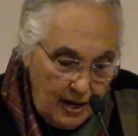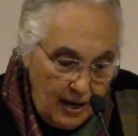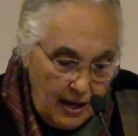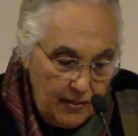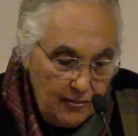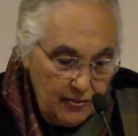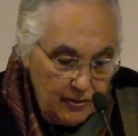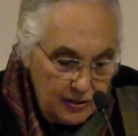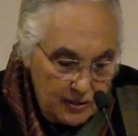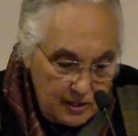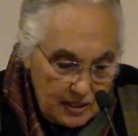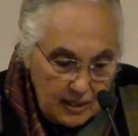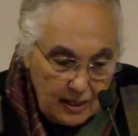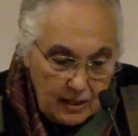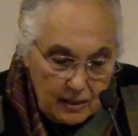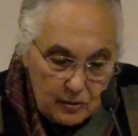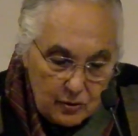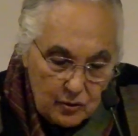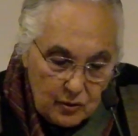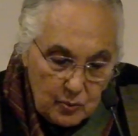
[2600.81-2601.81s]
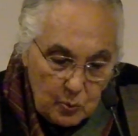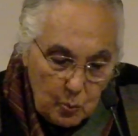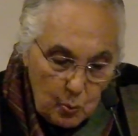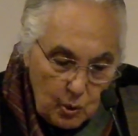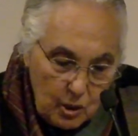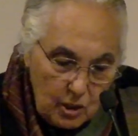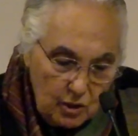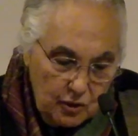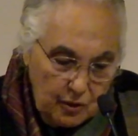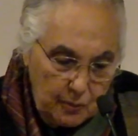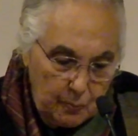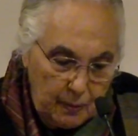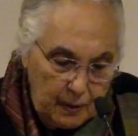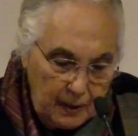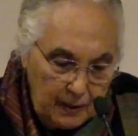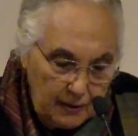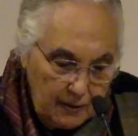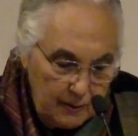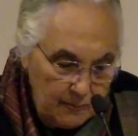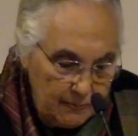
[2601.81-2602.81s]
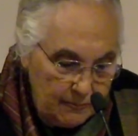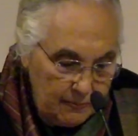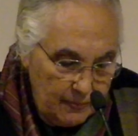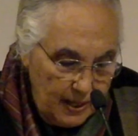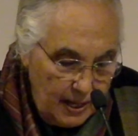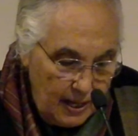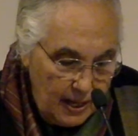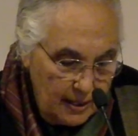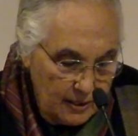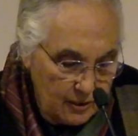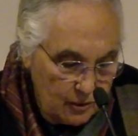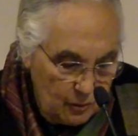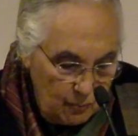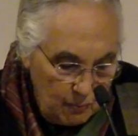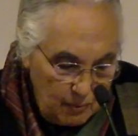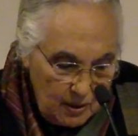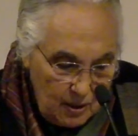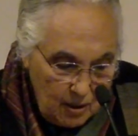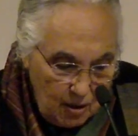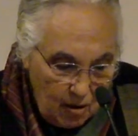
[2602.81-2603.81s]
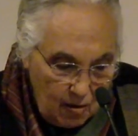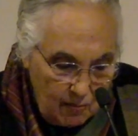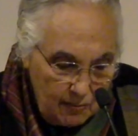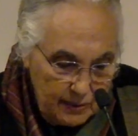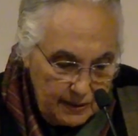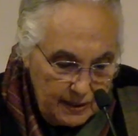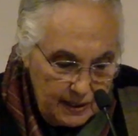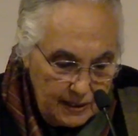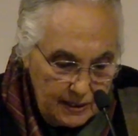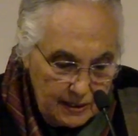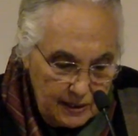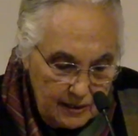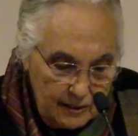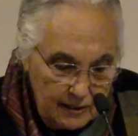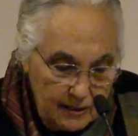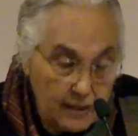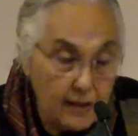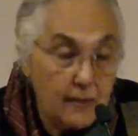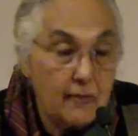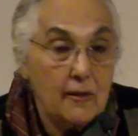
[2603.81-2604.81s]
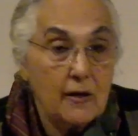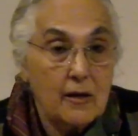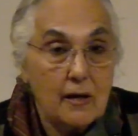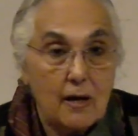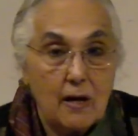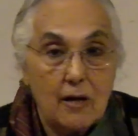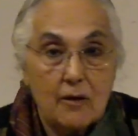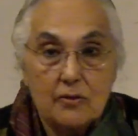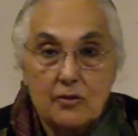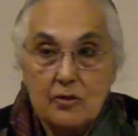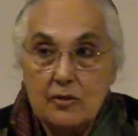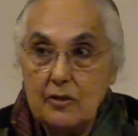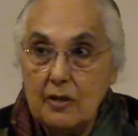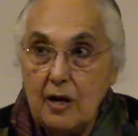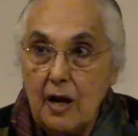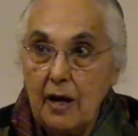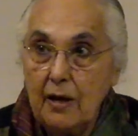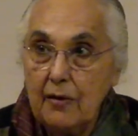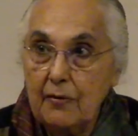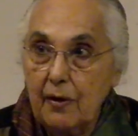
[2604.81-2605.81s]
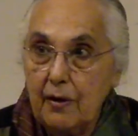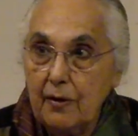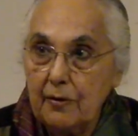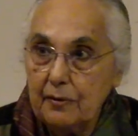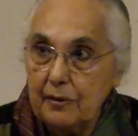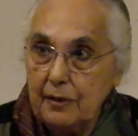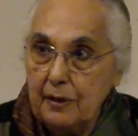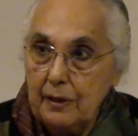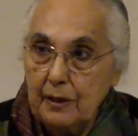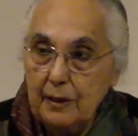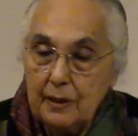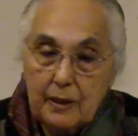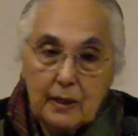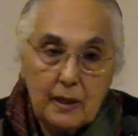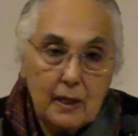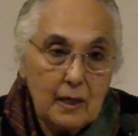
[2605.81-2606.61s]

and the sects worshipping them had to be accommodated in the caste hierarchy.